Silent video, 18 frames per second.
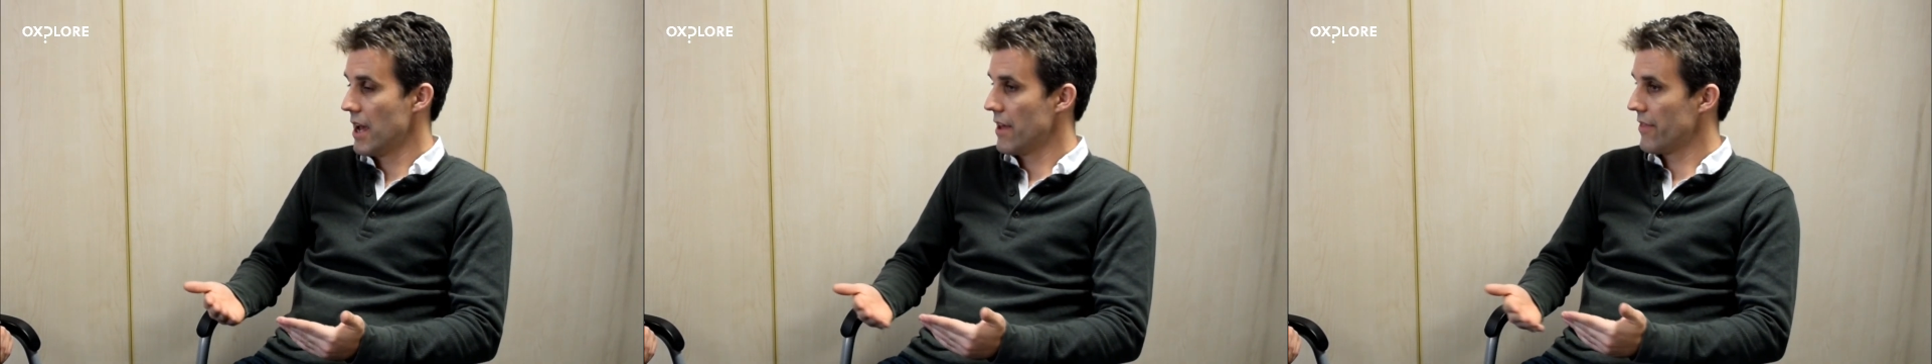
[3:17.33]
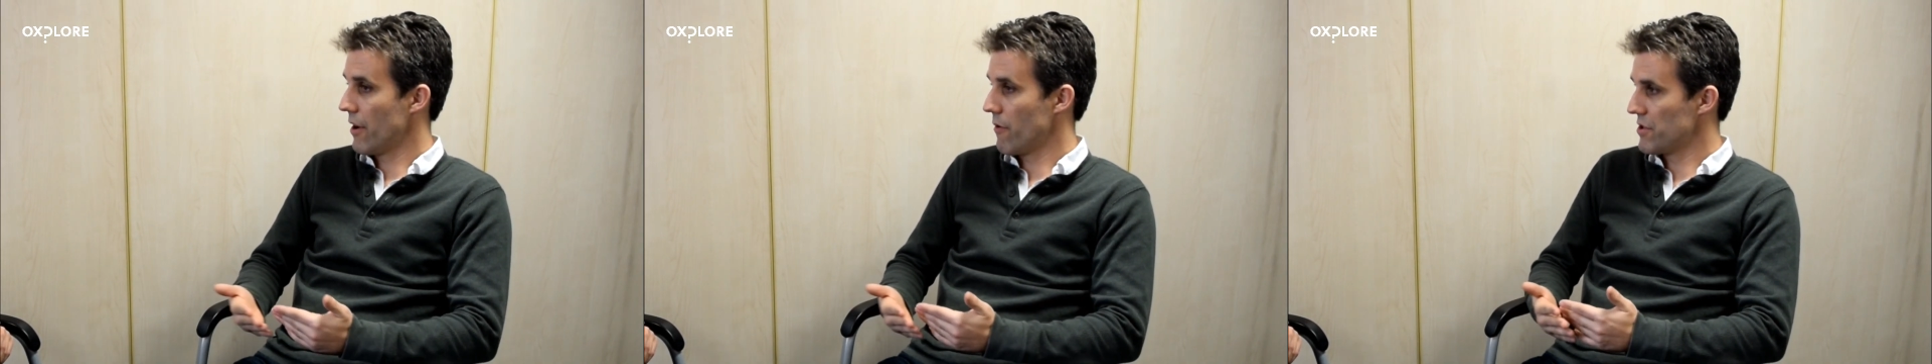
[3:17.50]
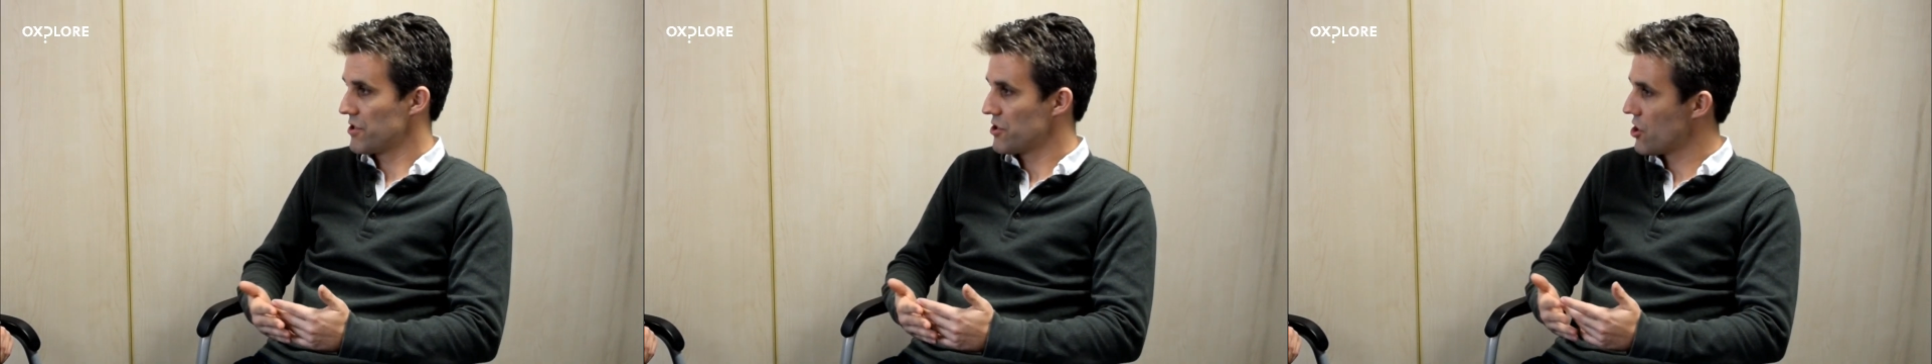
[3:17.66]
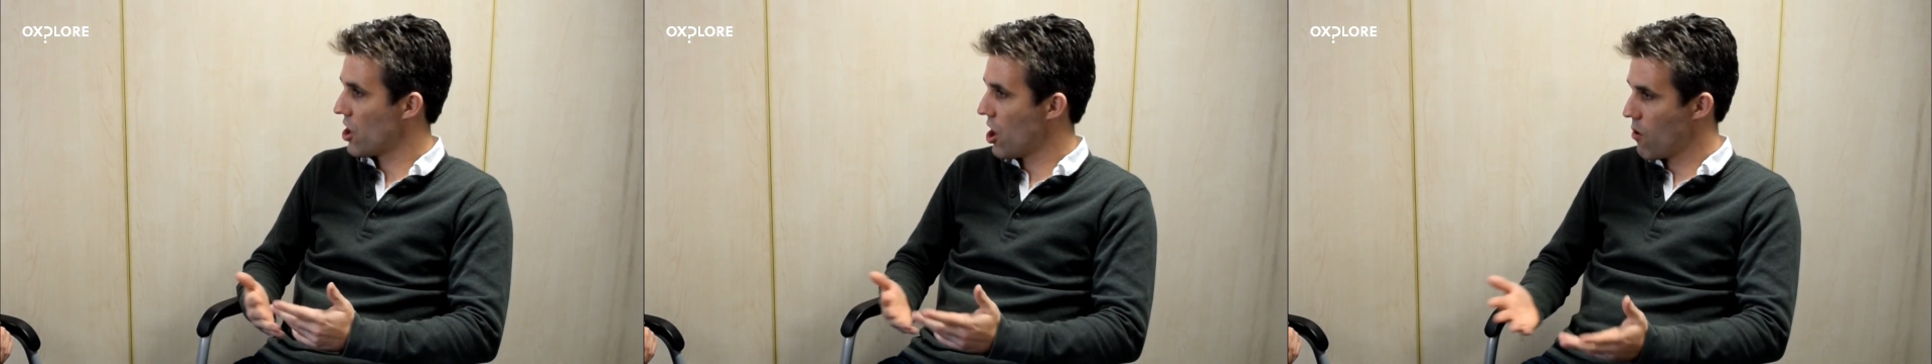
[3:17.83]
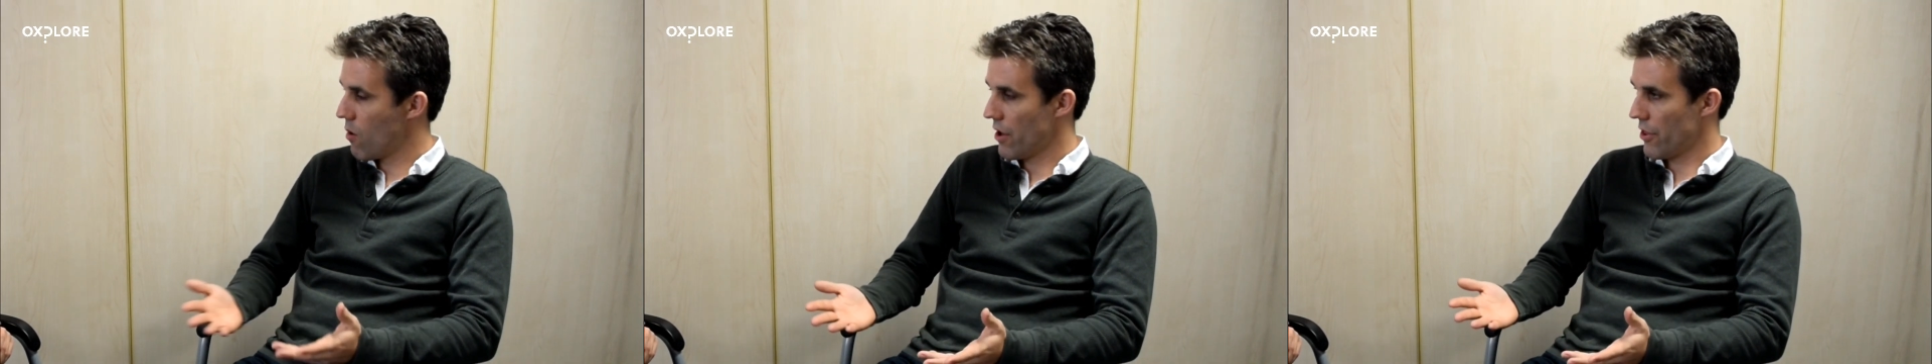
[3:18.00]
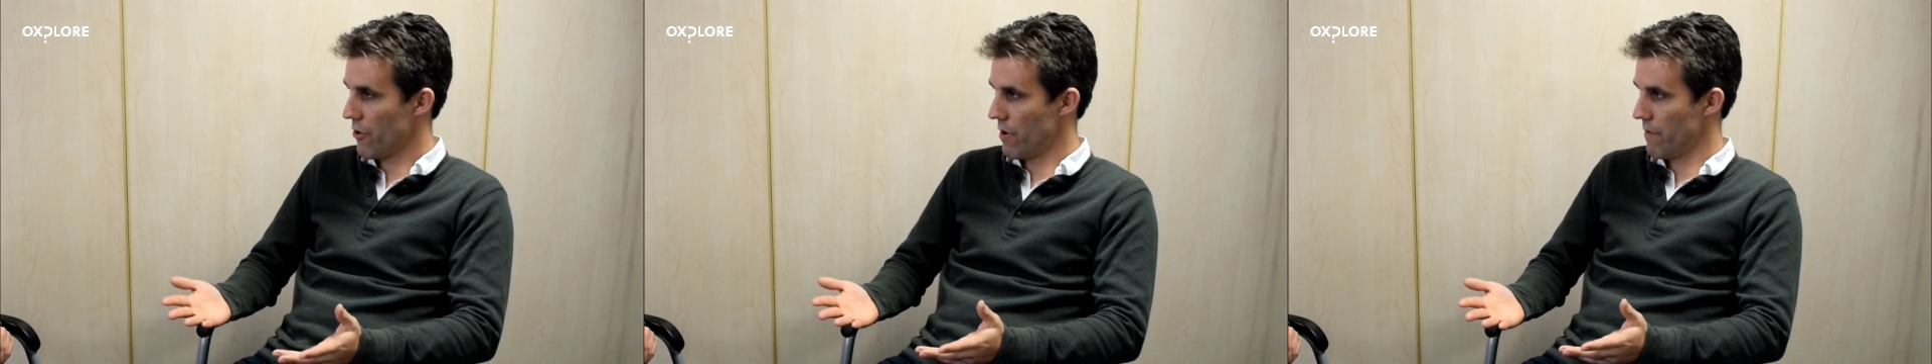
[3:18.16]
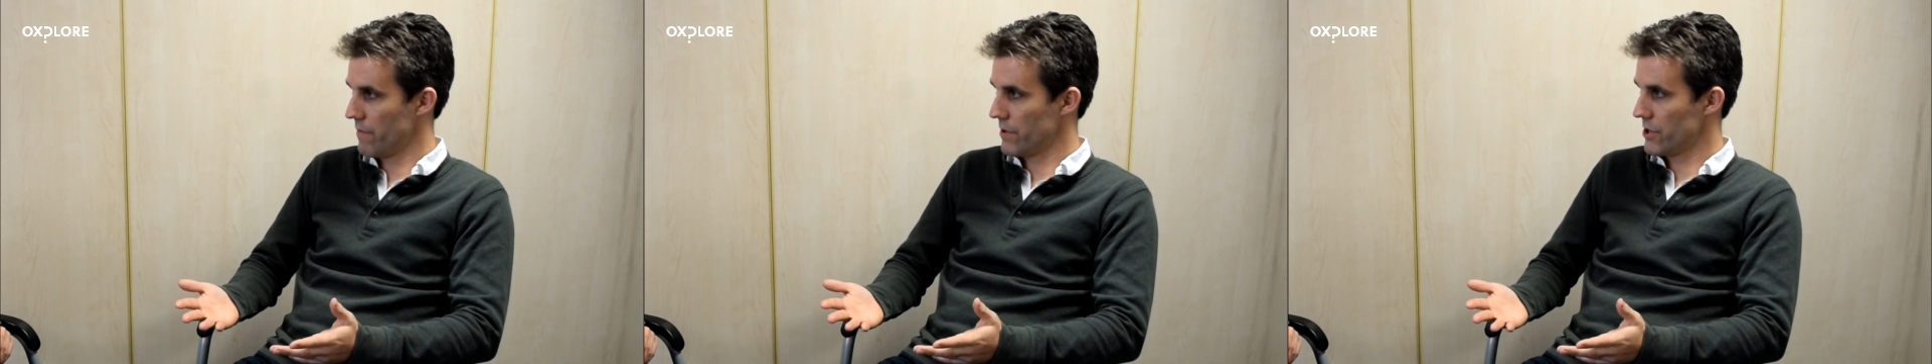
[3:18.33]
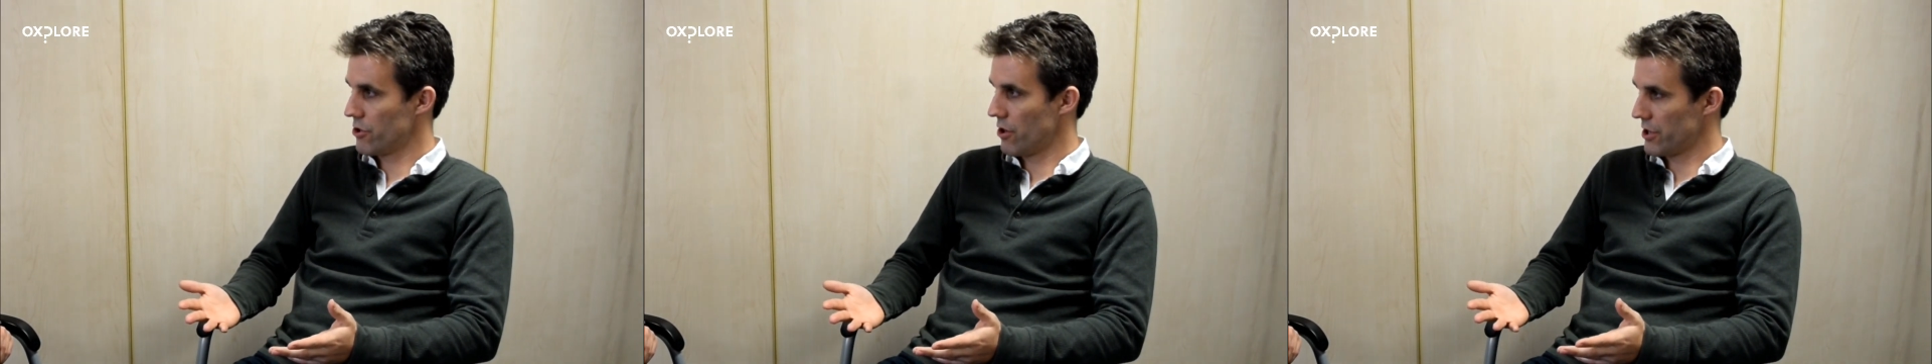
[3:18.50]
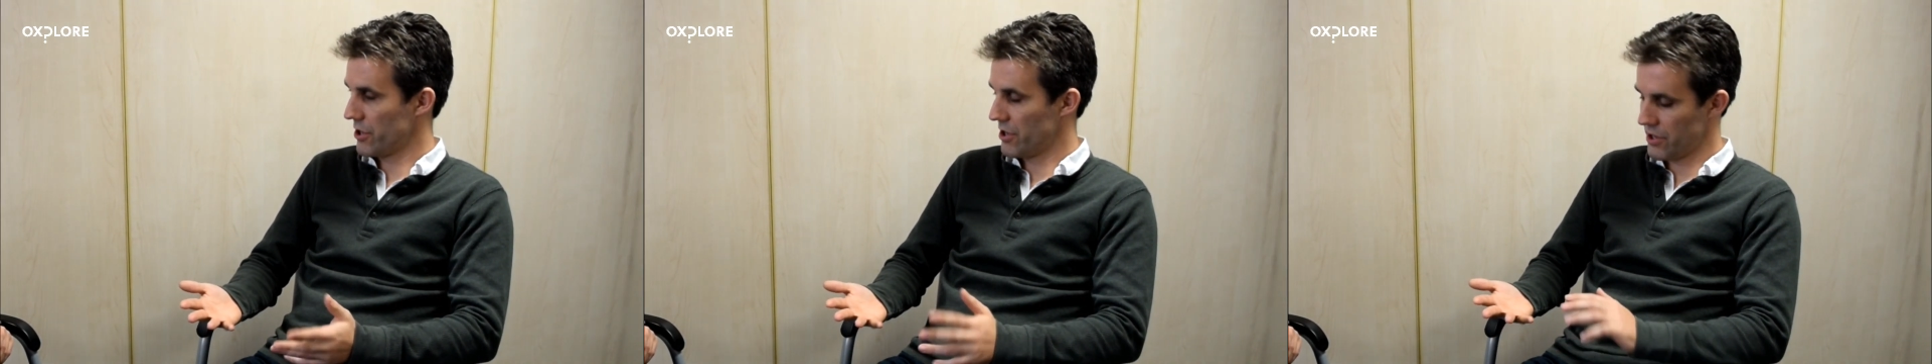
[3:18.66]
there is no other
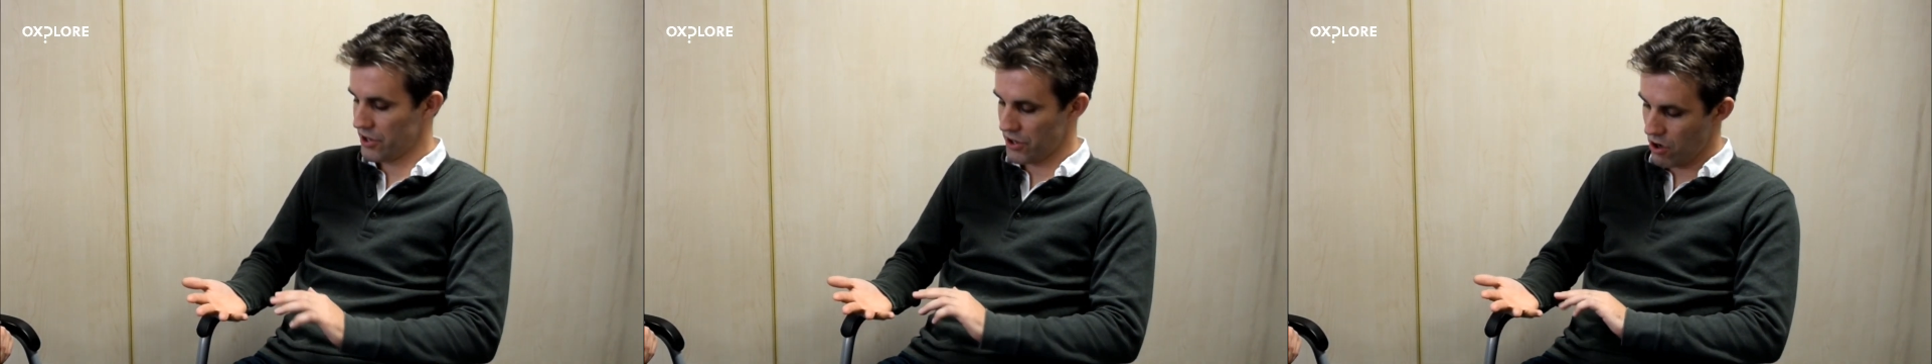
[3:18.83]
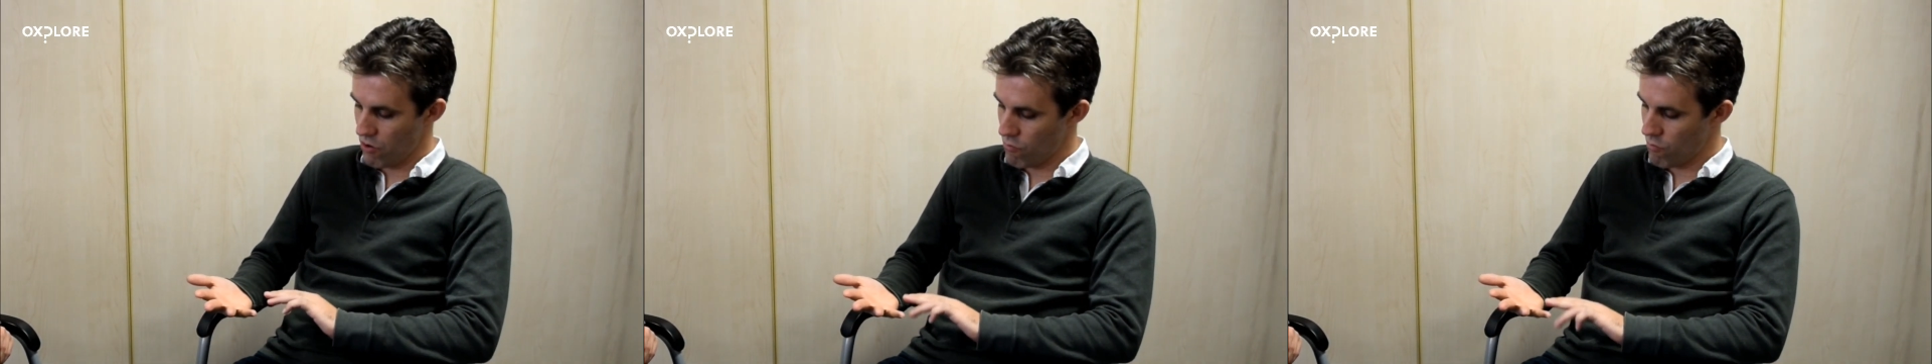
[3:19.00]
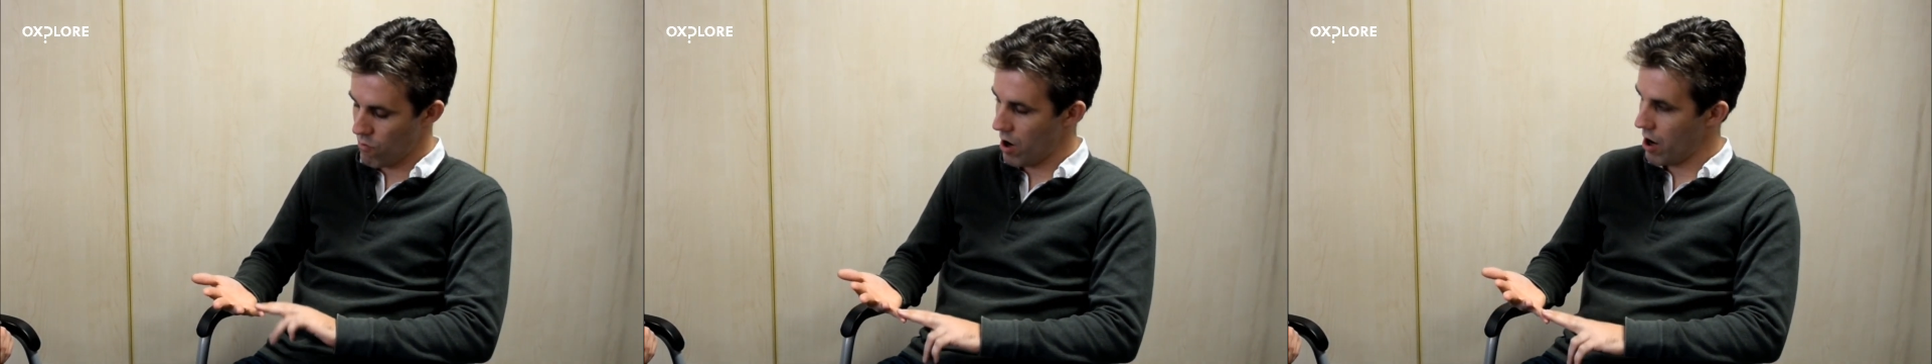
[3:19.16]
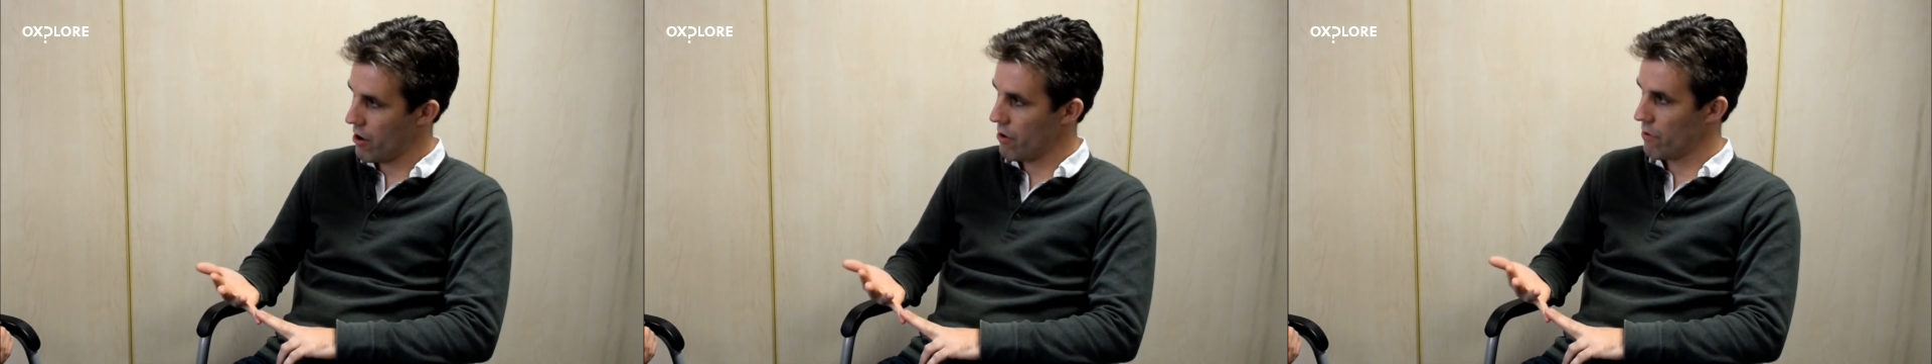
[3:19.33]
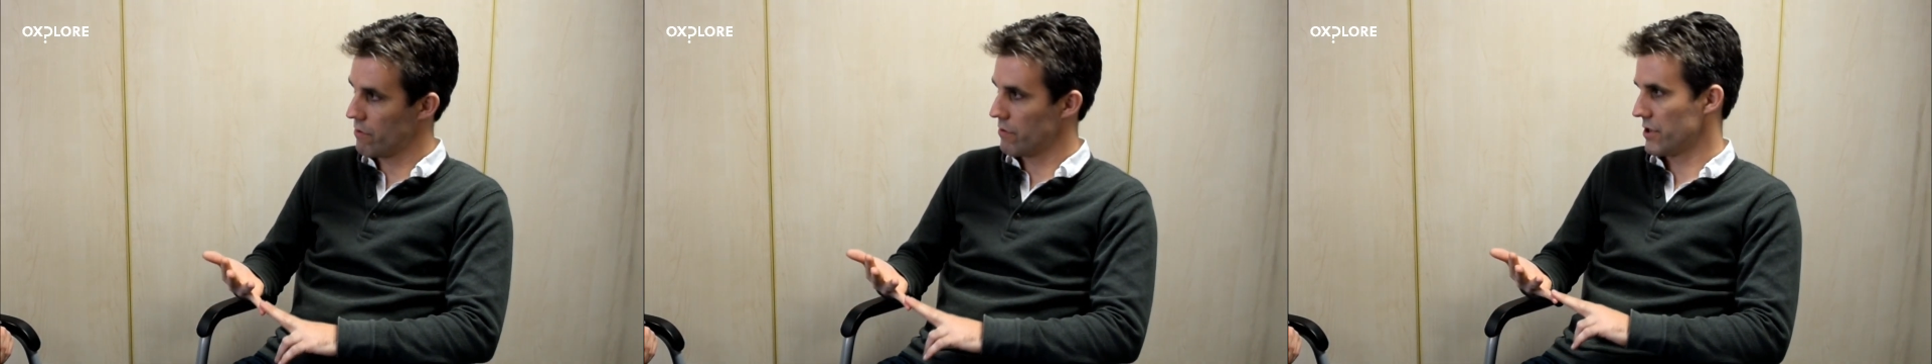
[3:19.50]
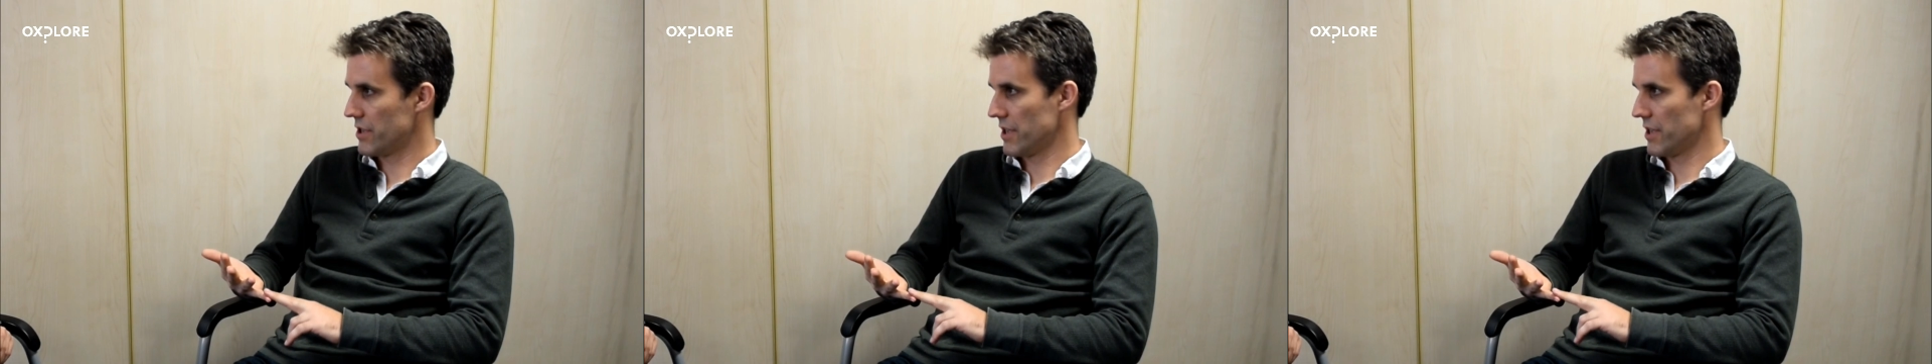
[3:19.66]
infrastructure, there's no roads,